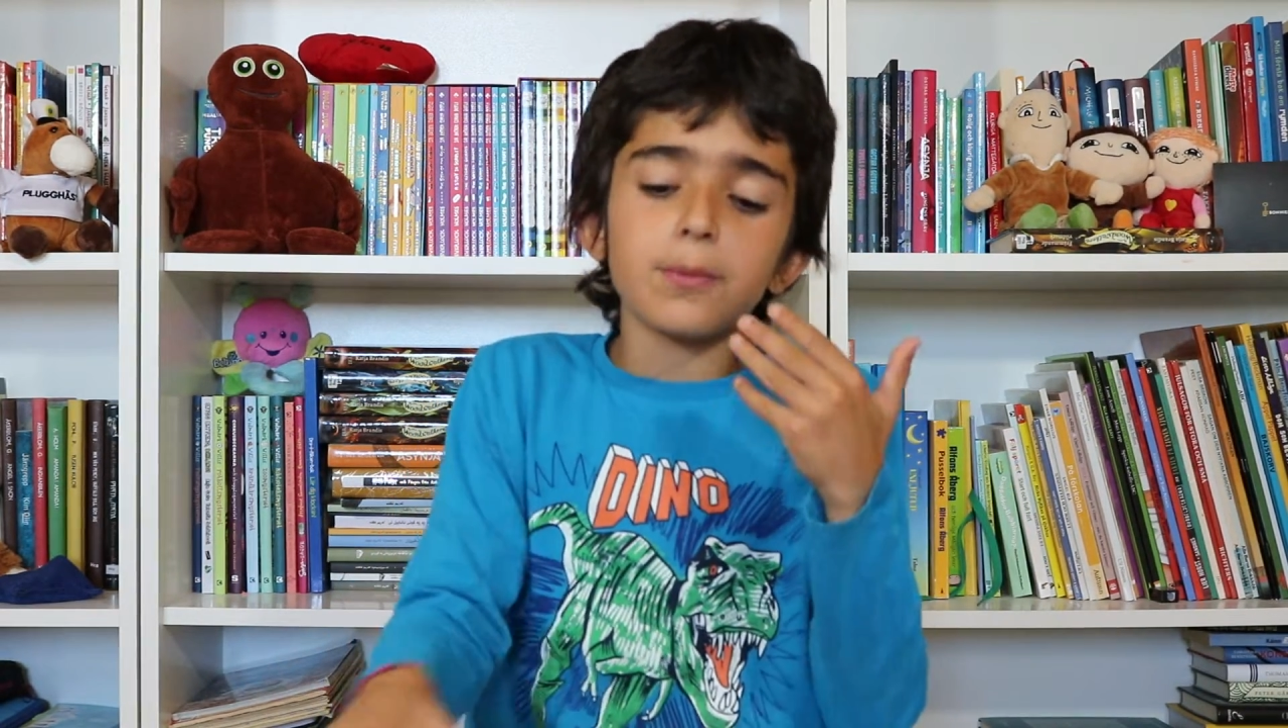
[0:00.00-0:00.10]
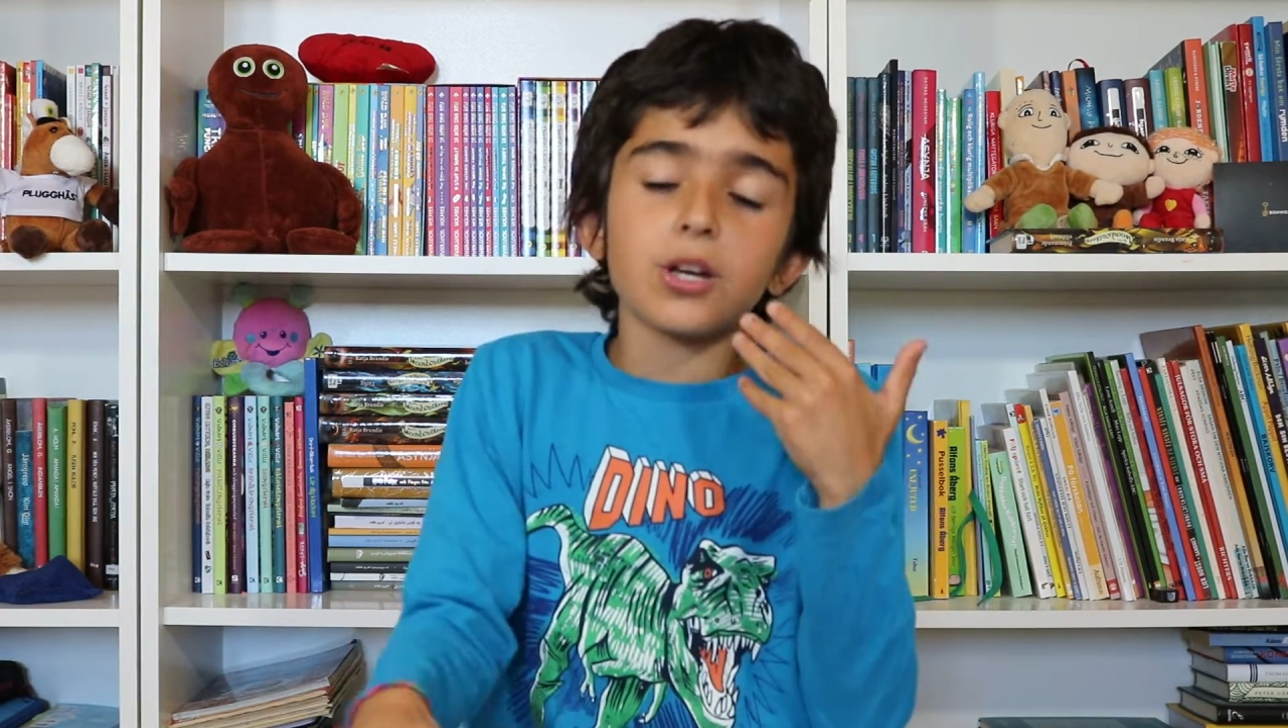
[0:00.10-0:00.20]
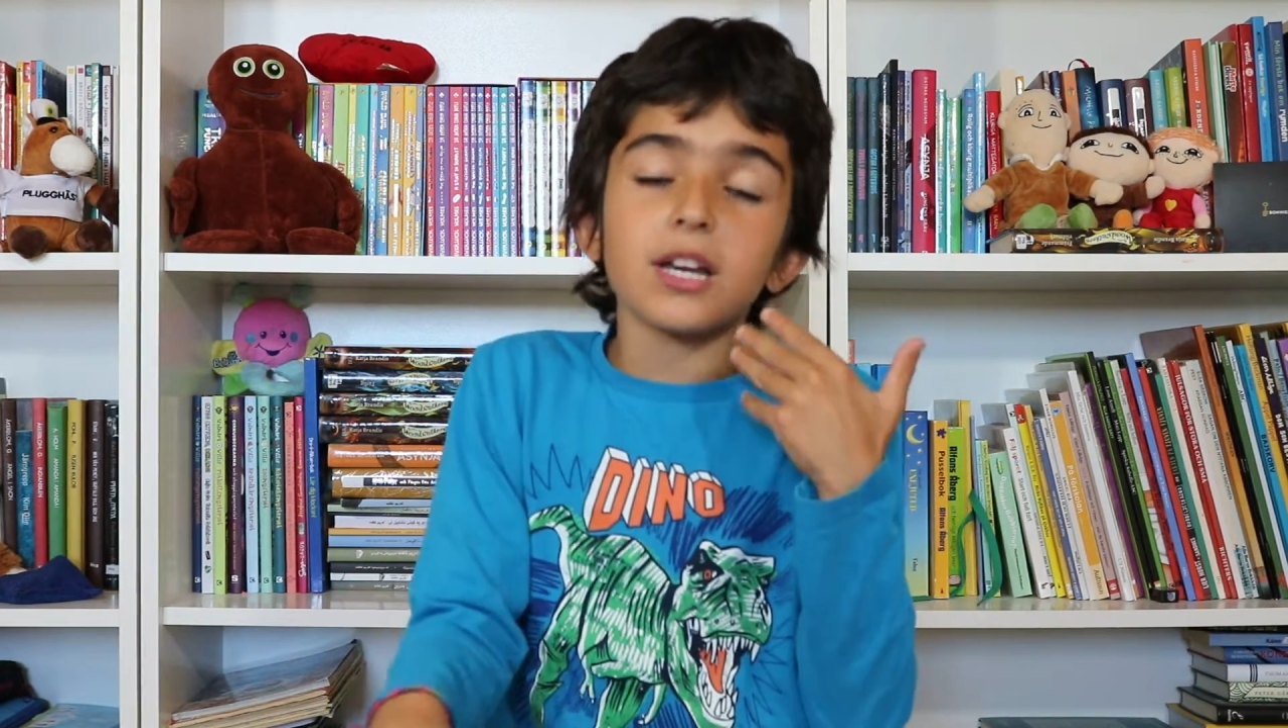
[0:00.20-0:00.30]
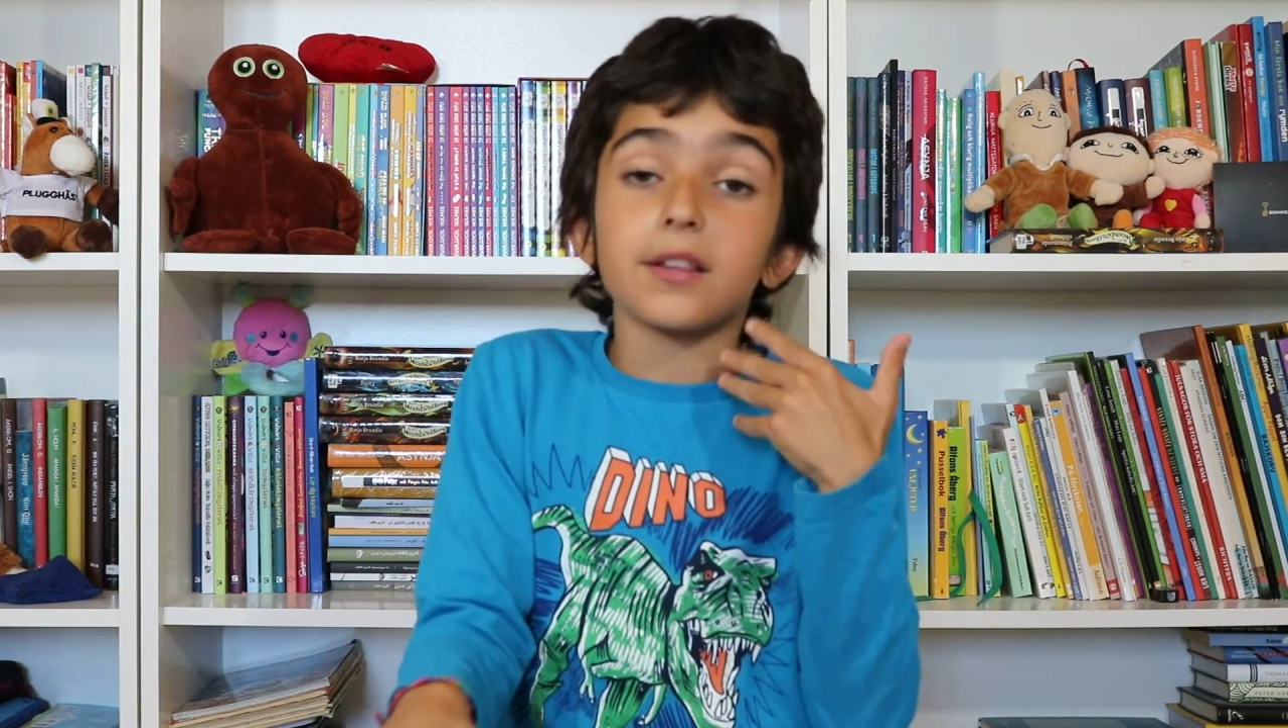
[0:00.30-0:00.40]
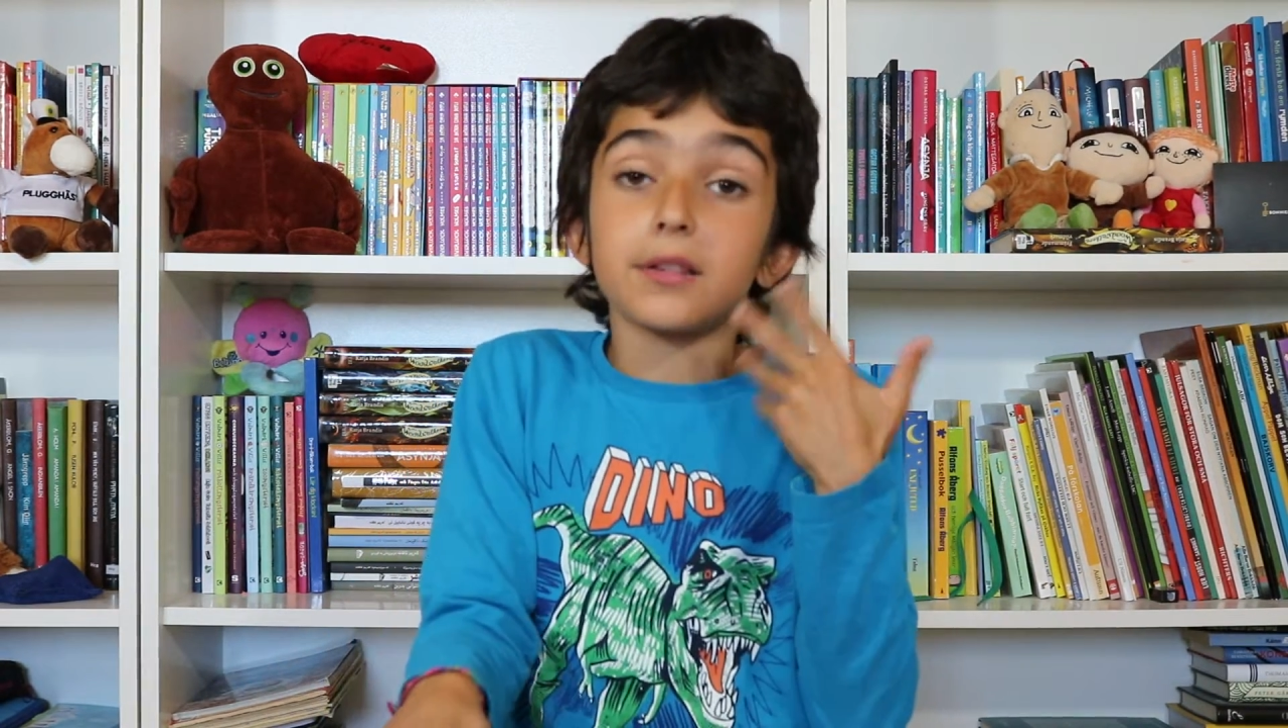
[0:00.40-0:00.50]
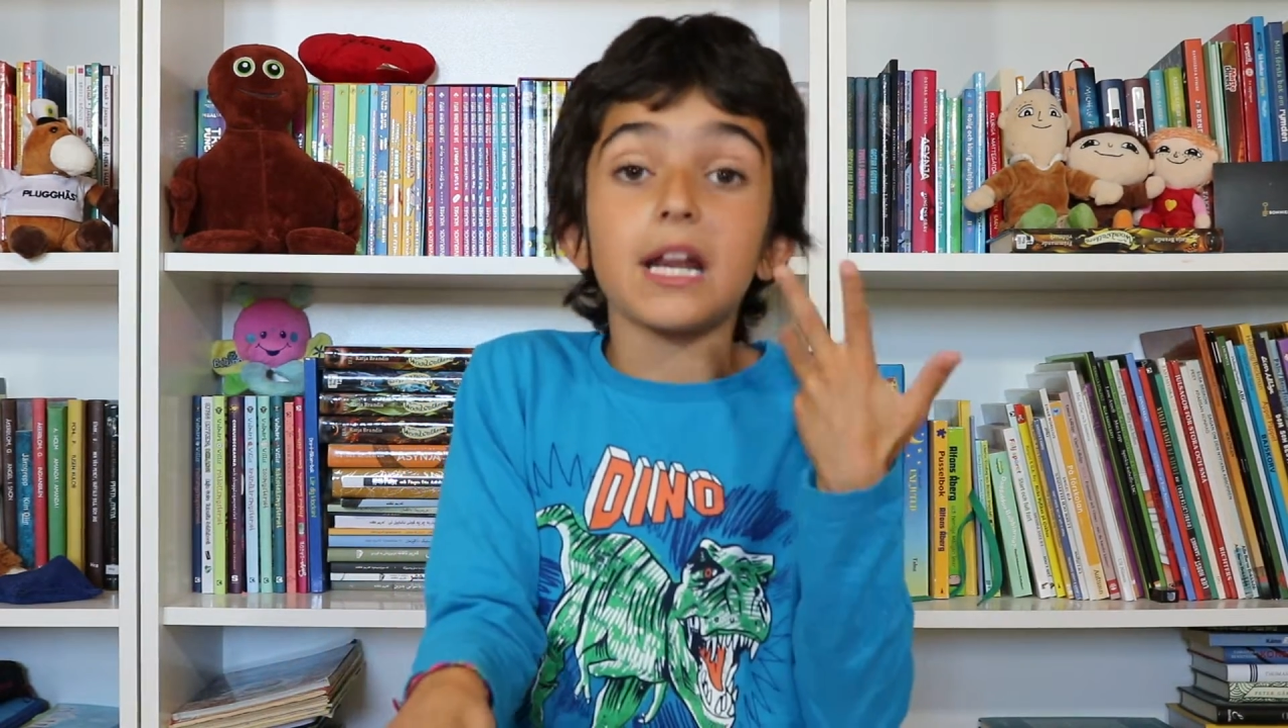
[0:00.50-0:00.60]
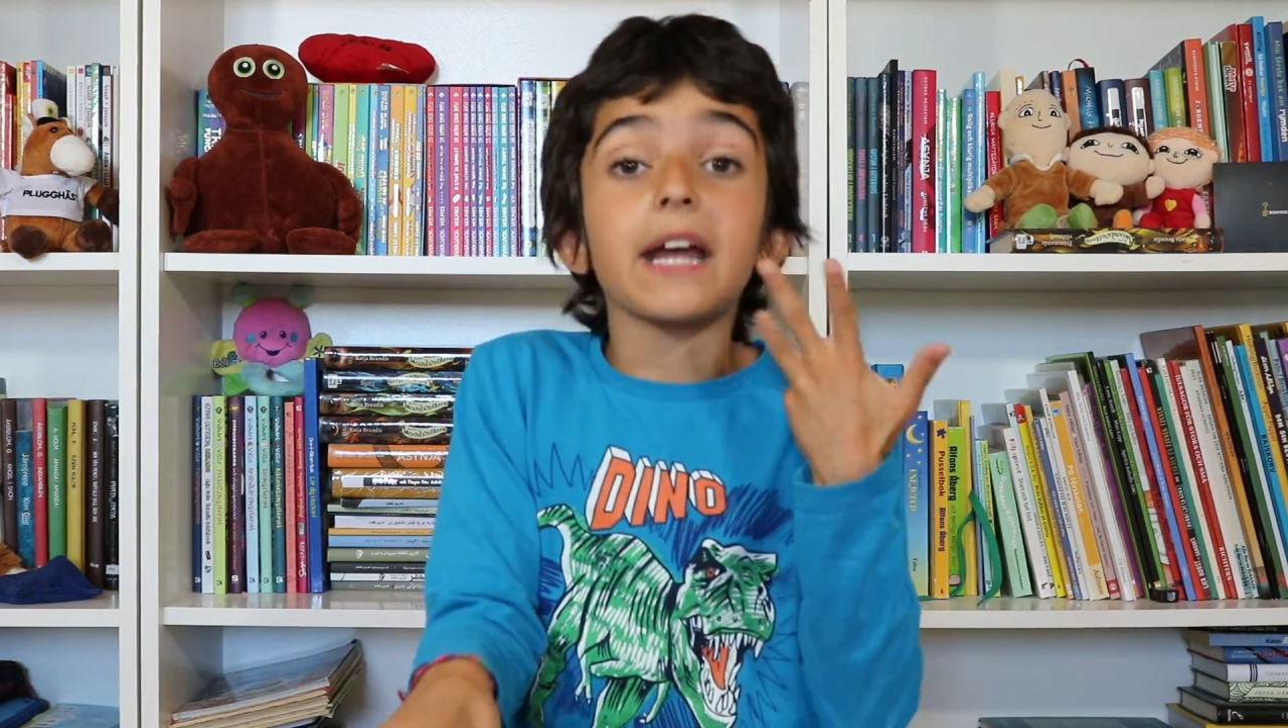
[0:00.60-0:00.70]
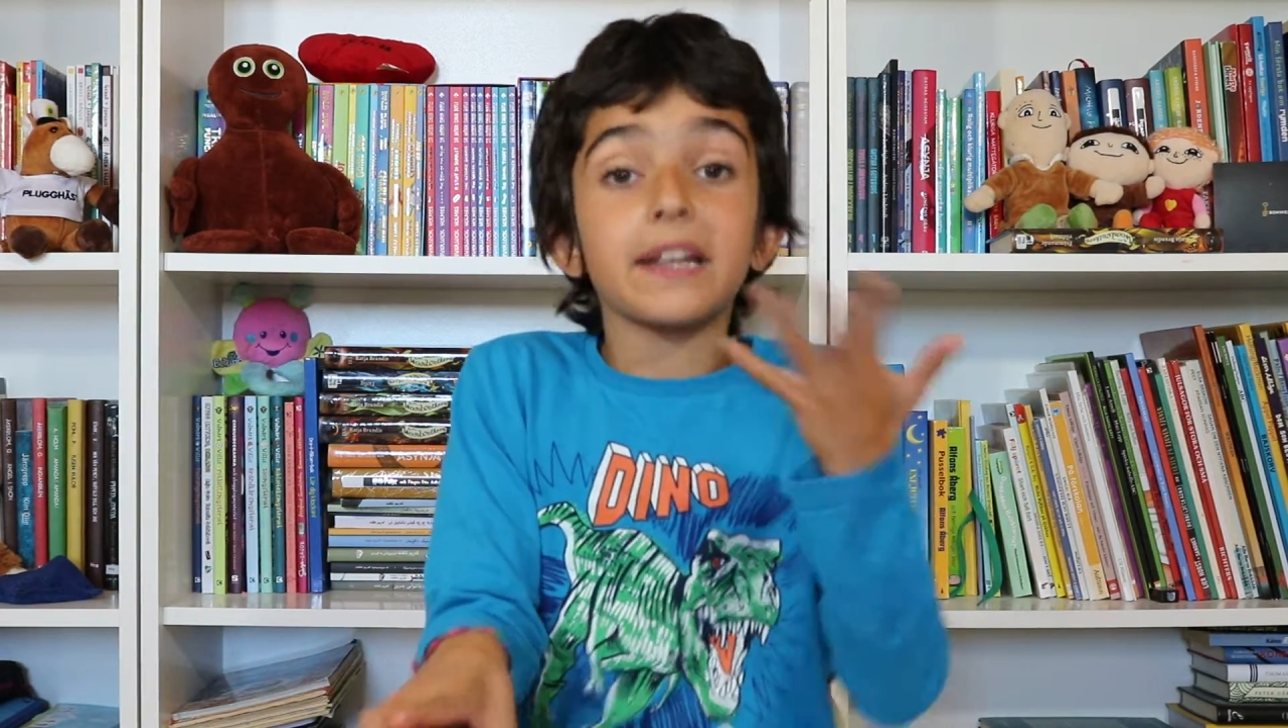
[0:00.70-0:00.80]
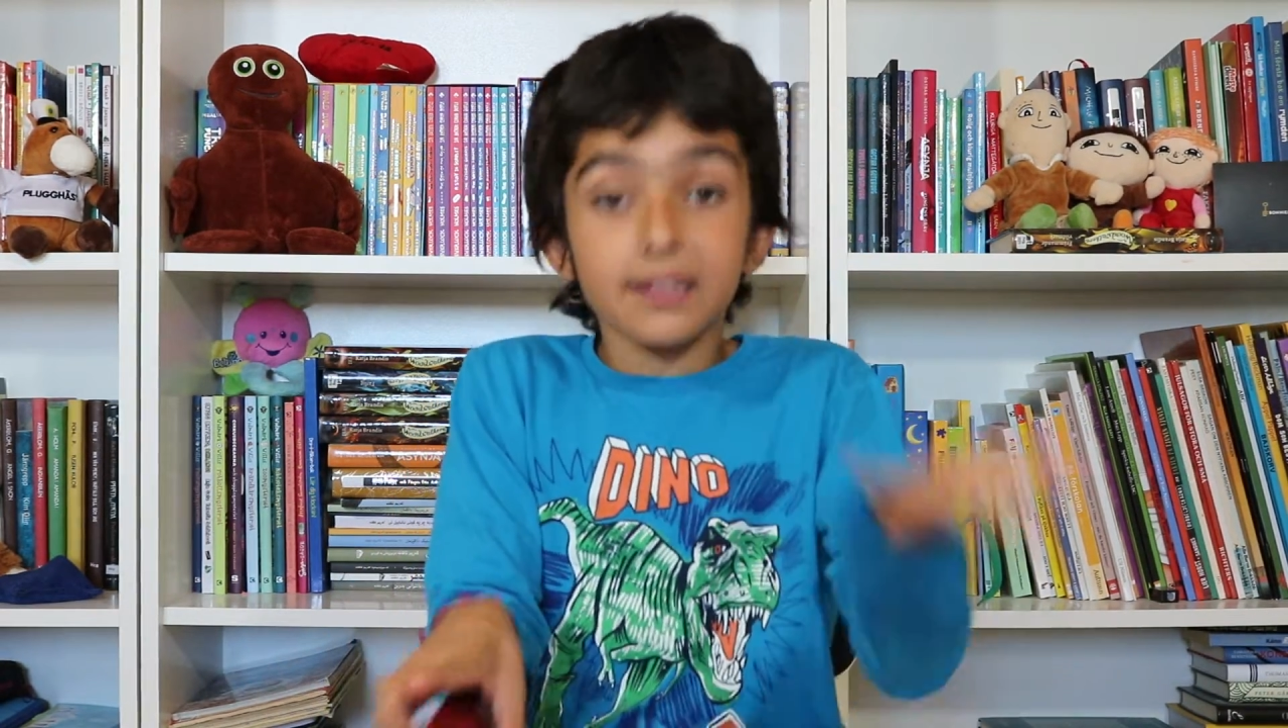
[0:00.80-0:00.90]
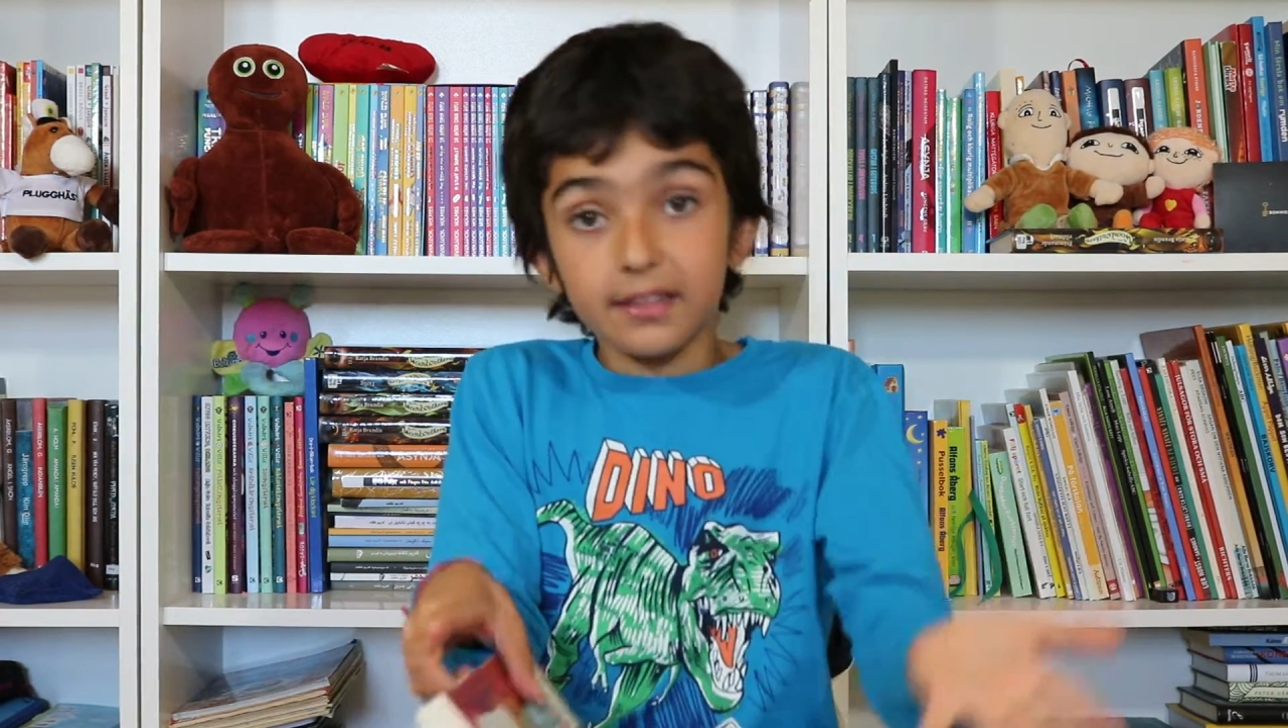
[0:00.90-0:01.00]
book is like